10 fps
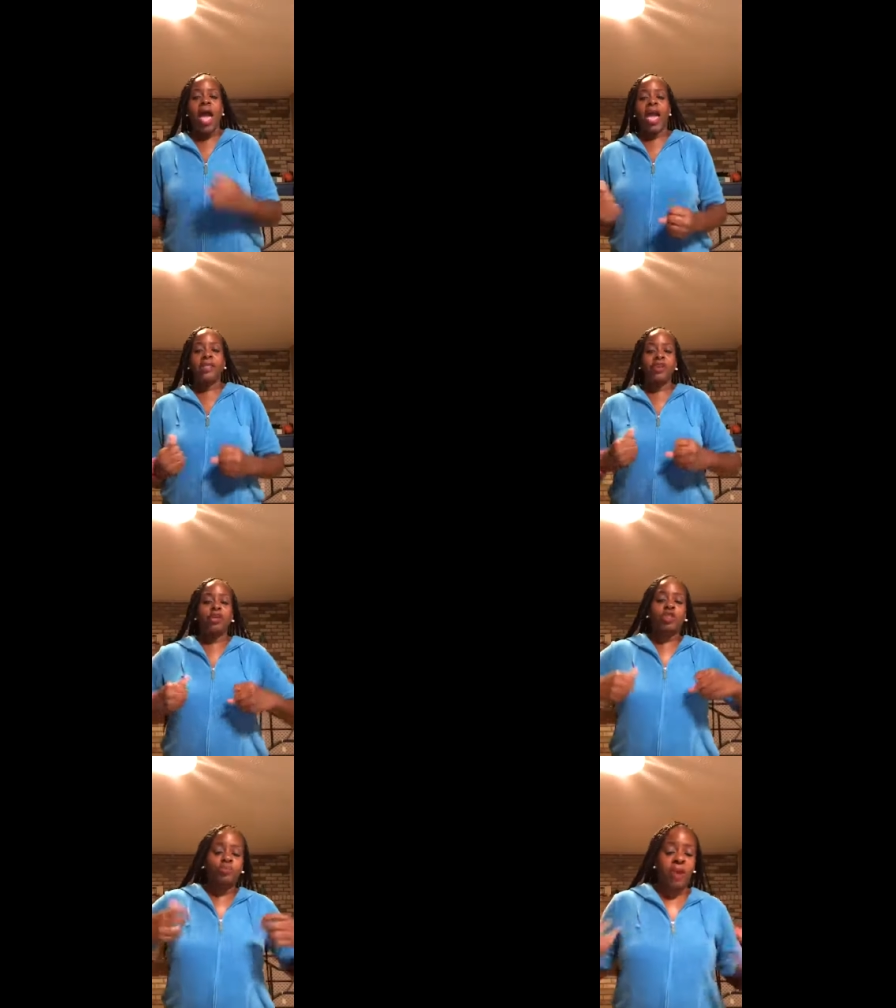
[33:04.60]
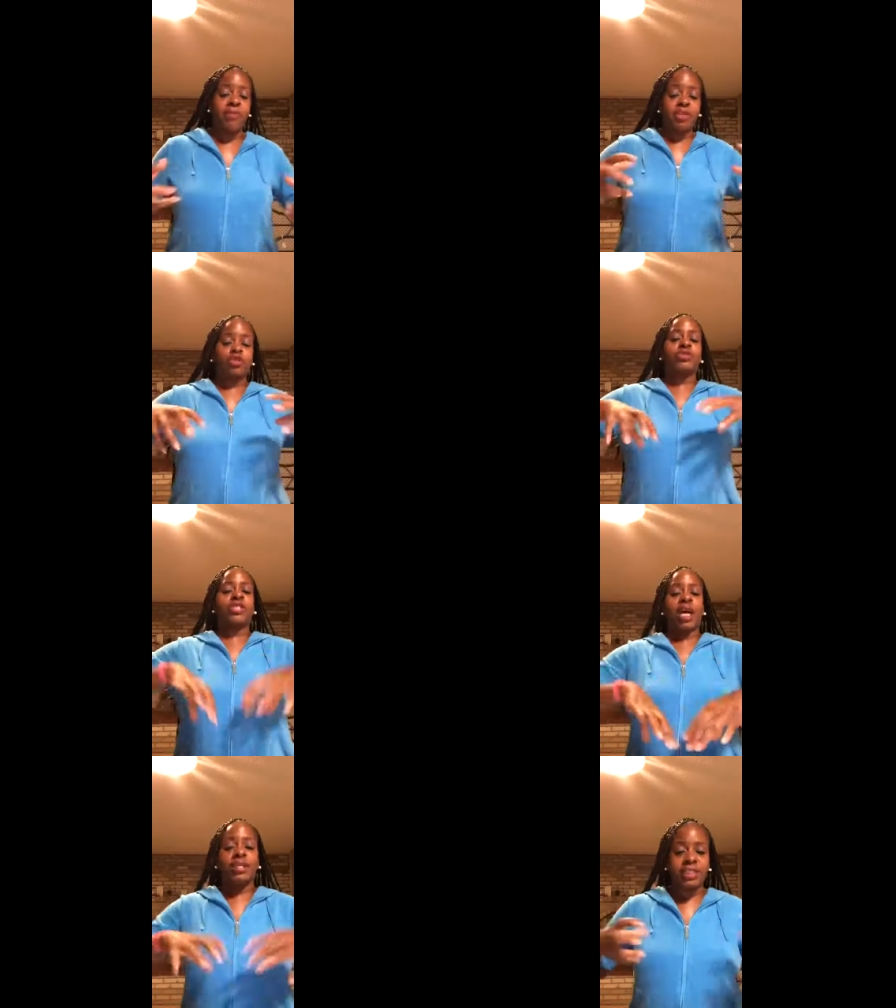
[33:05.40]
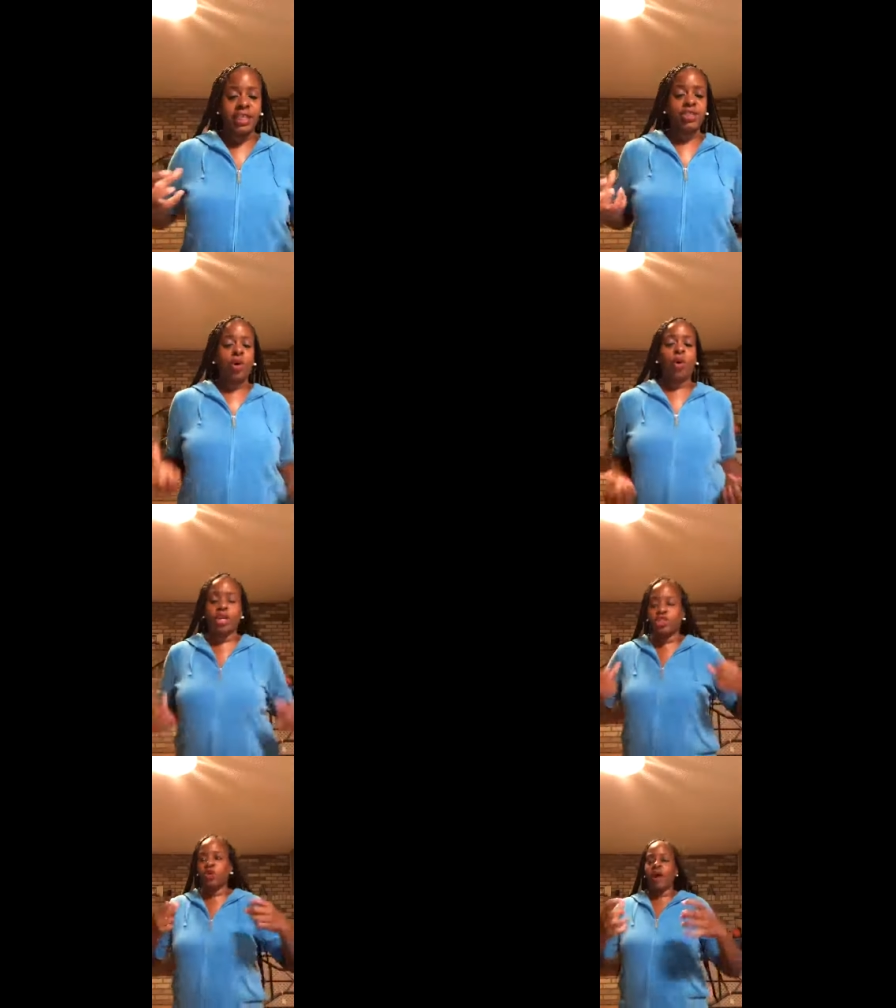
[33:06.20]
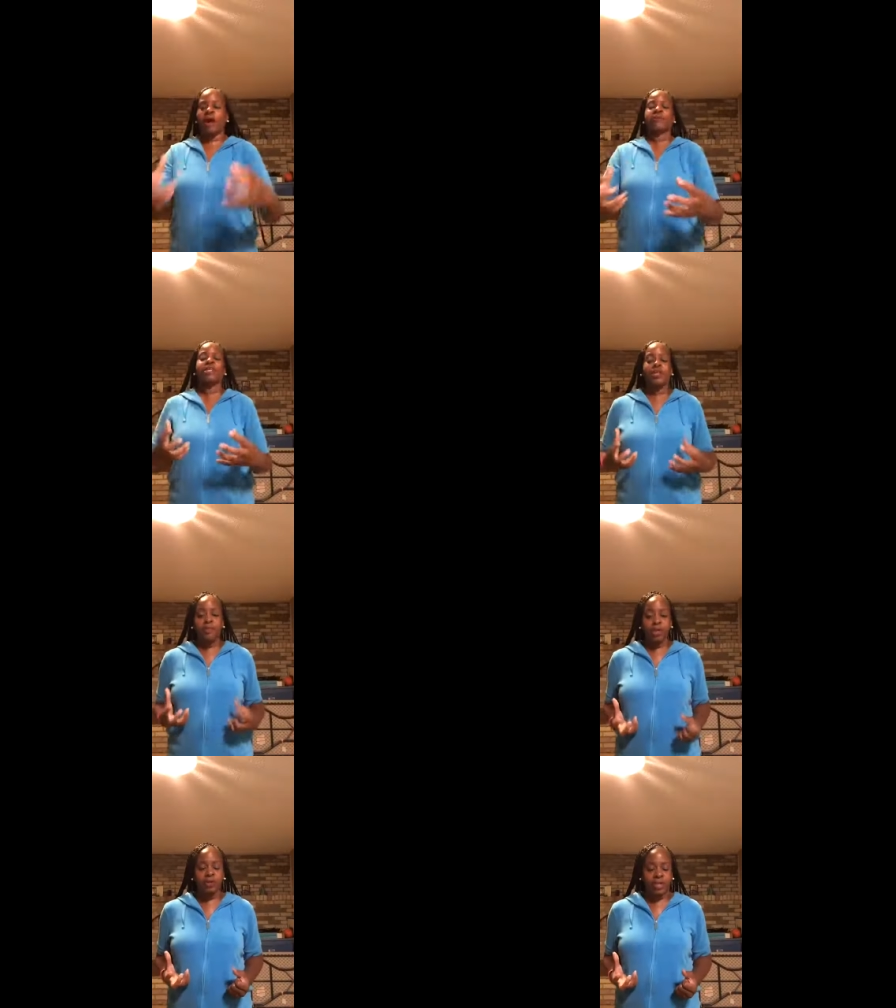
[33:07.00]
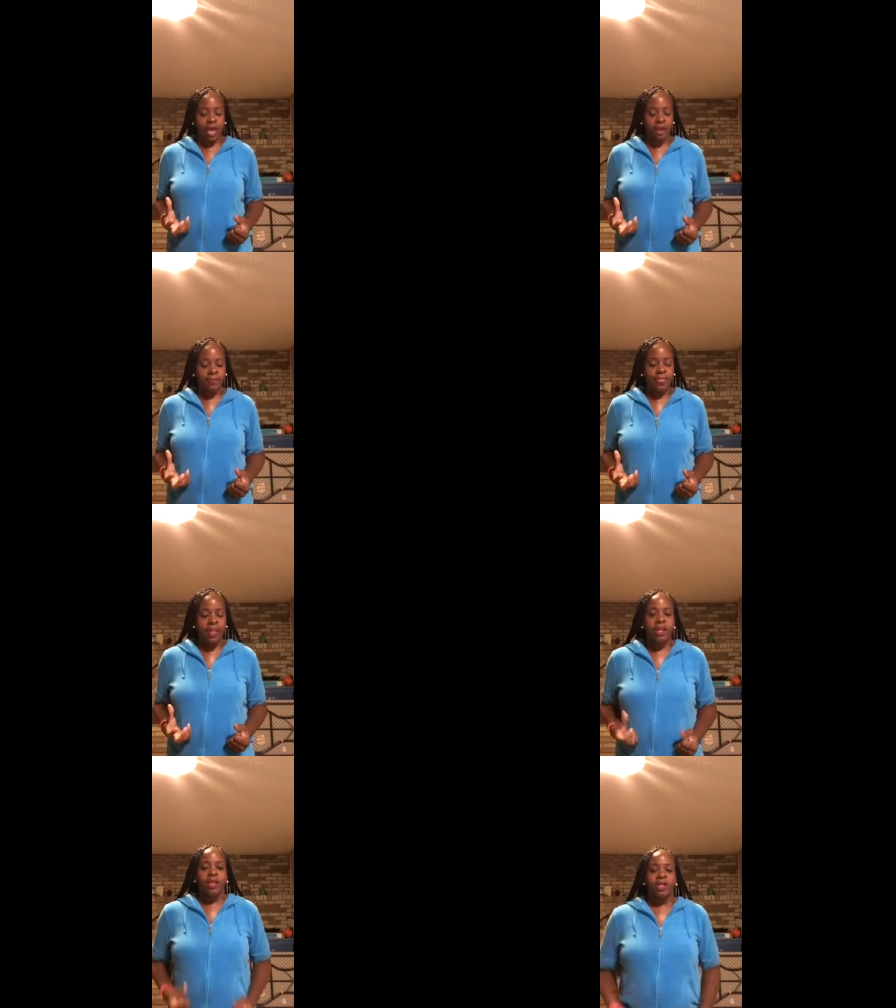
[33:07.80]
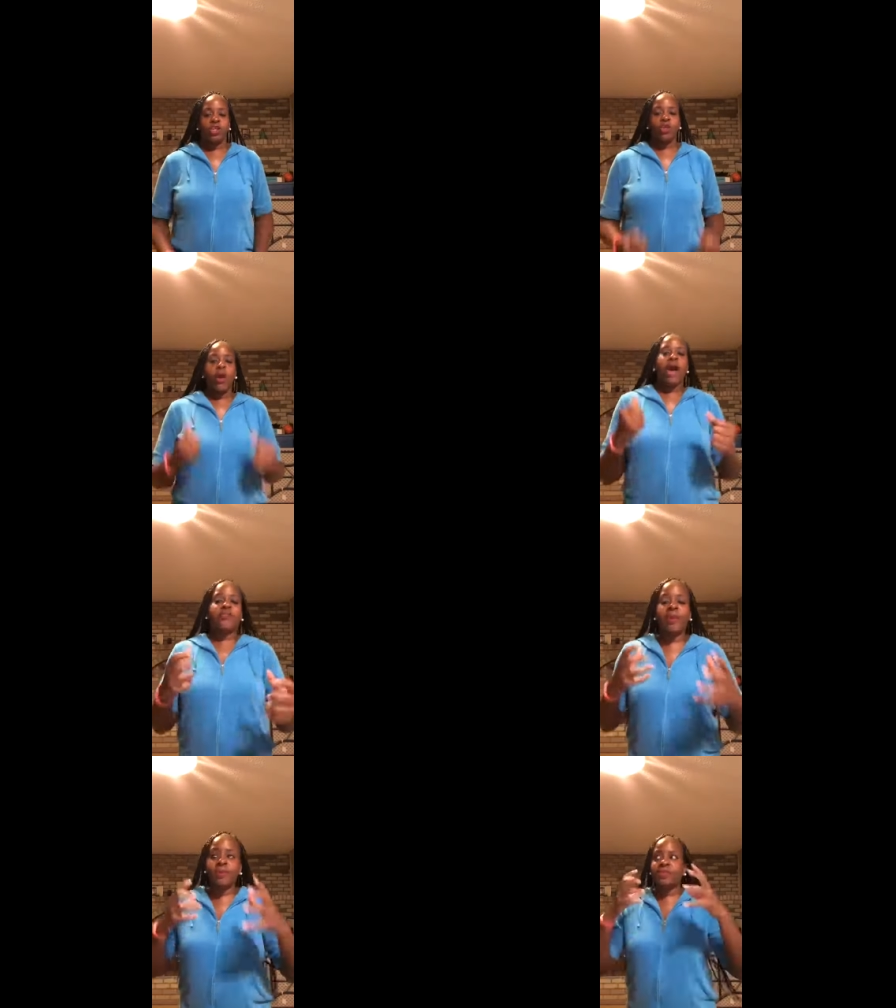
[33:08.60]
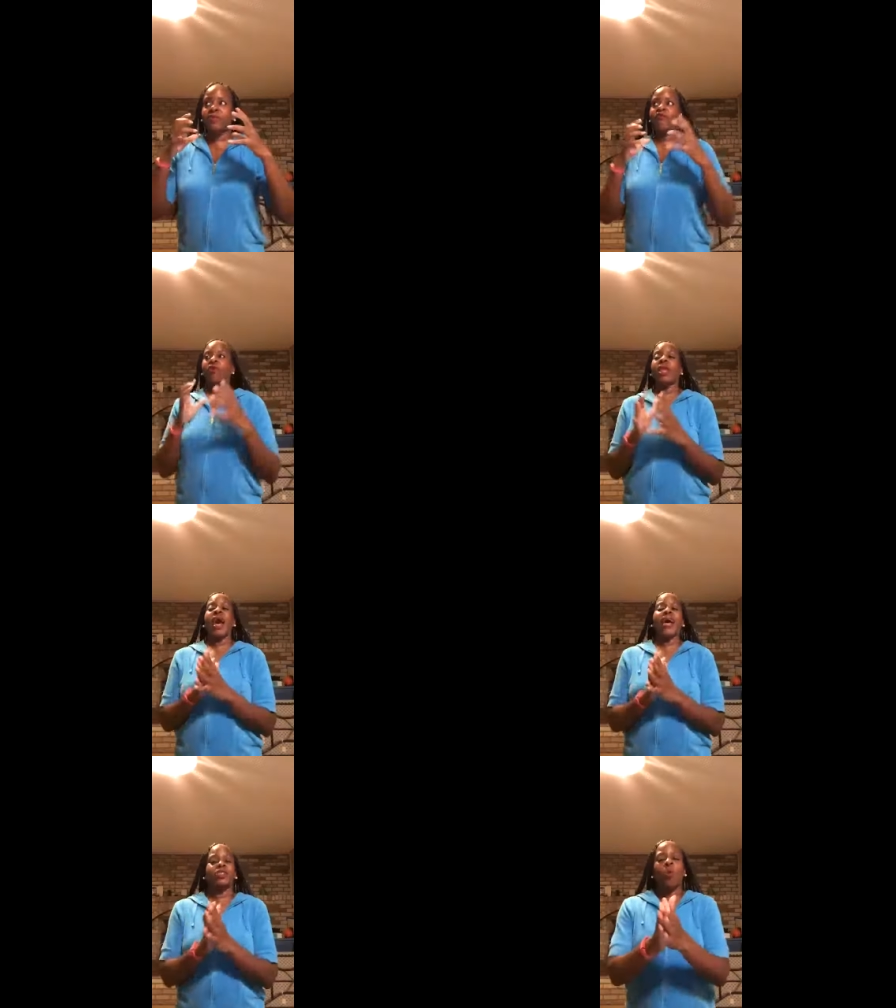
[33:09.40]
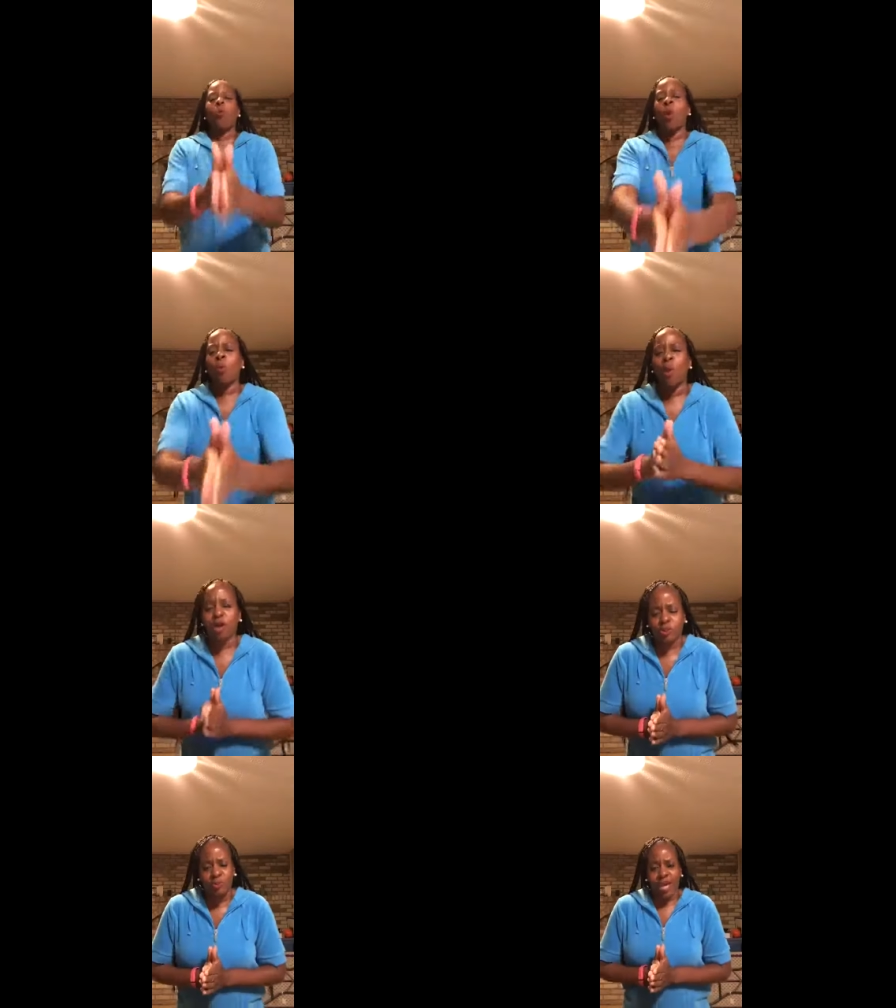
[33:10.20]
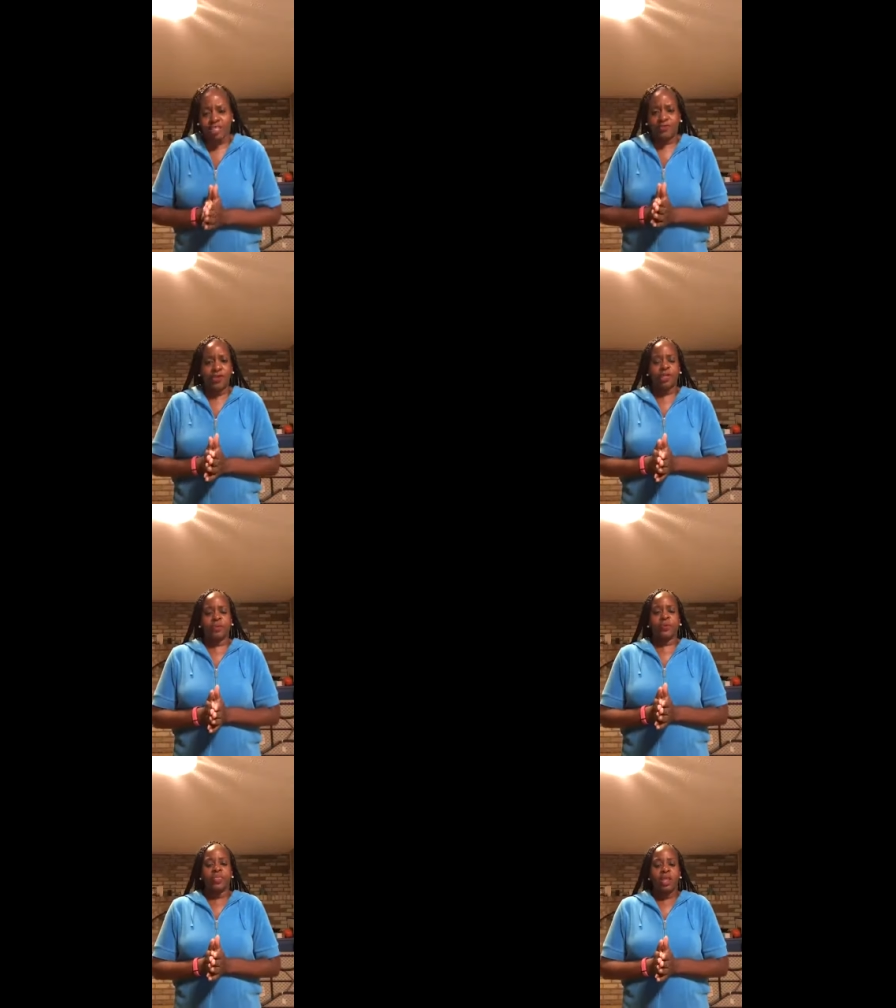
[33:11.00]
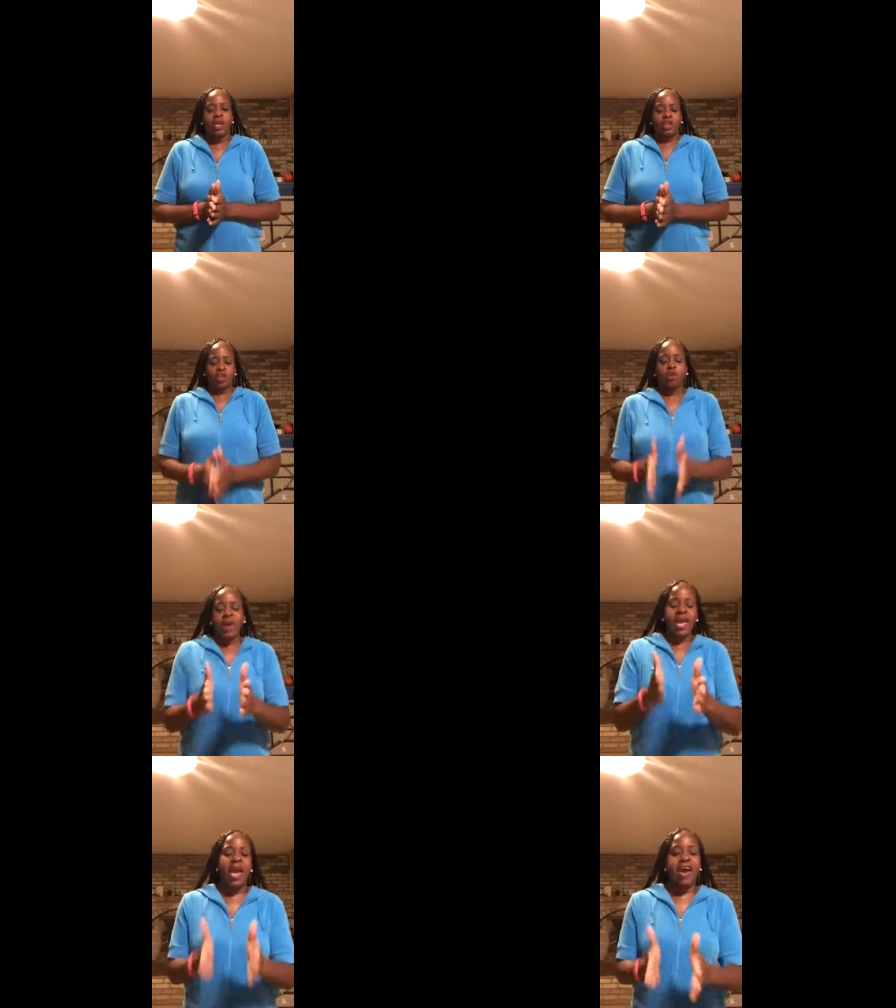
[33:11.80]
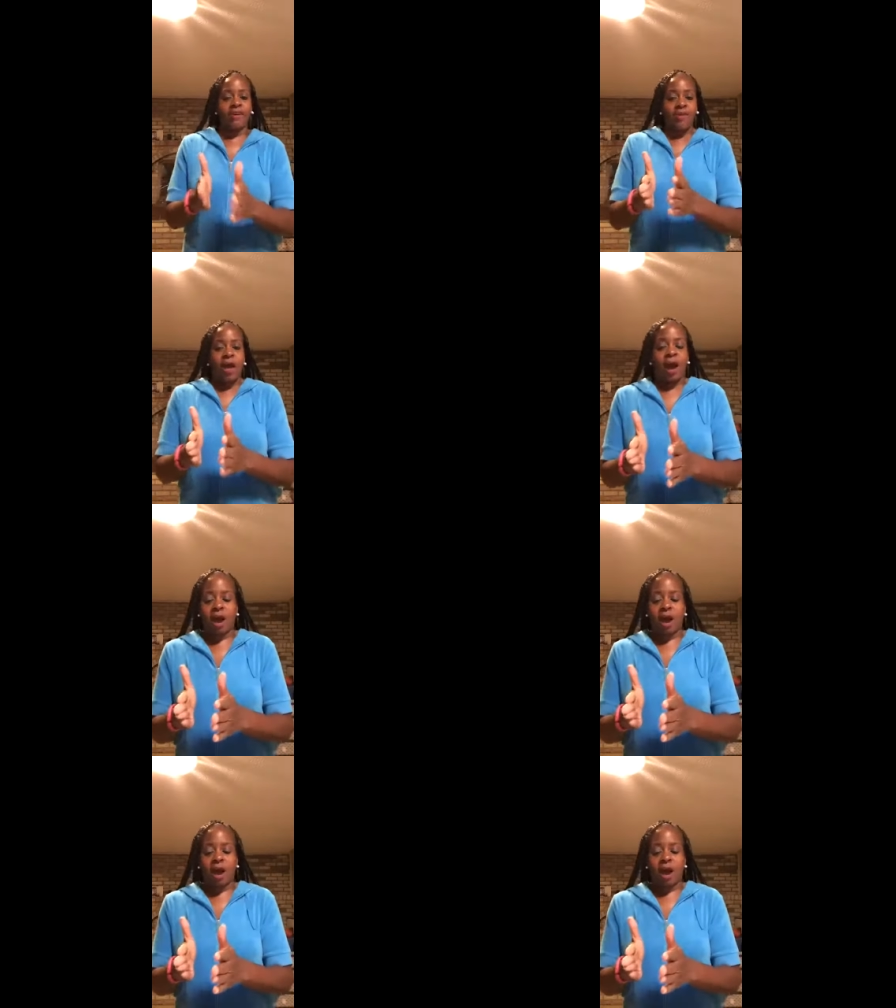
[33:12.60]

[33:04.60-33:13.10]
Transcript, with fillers: and your spiritual sons and daughters. You have to communicate. You have to realize what works best for you. You may have,